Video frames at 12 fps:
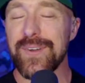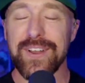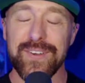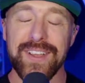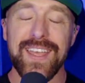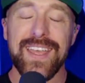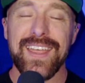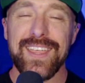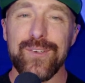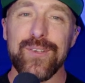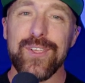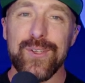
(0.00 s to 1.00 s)
whatever
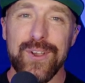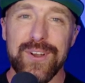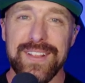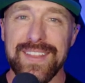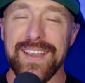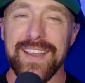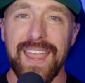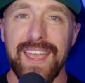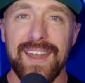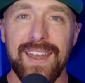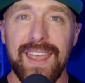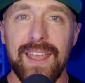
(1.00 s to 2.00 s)
you you heard it there,
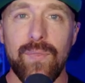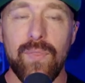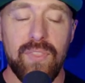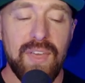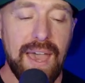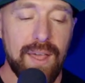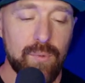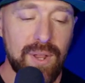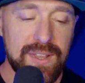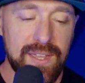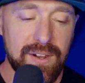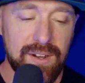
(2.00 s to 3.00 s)
and and that
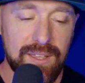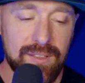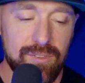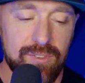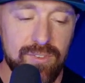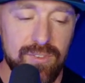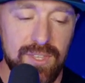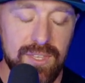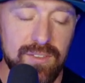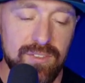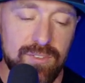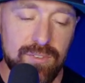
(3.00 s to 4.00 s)
right there is
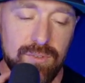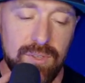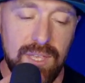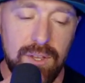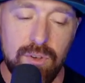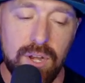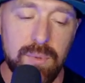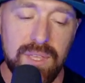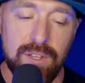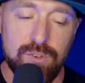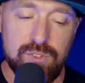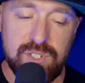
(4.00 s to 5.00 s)
is
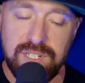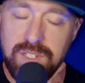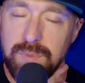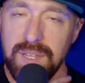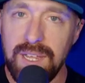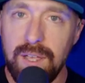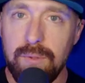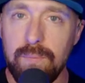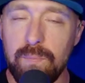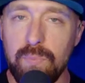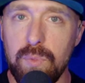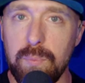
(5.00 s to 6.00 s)
incredibly interesting to me
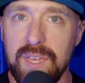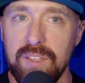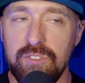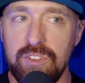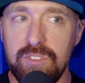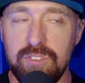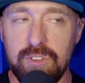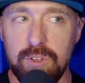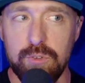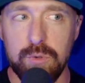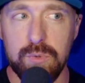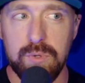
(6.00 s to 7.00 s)
because Jesus
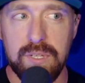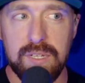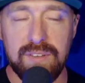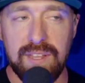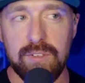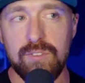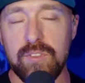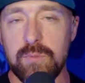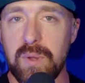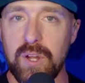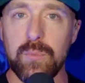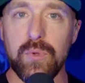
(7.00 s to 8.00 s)
also tells this
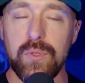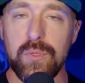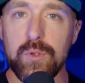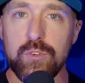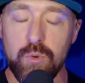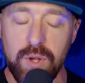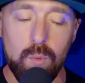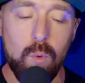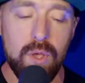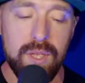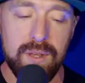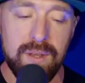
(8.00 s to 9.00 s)
parable in Luke
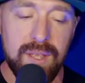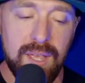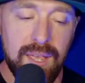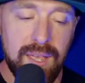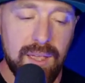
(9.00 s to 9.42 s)
21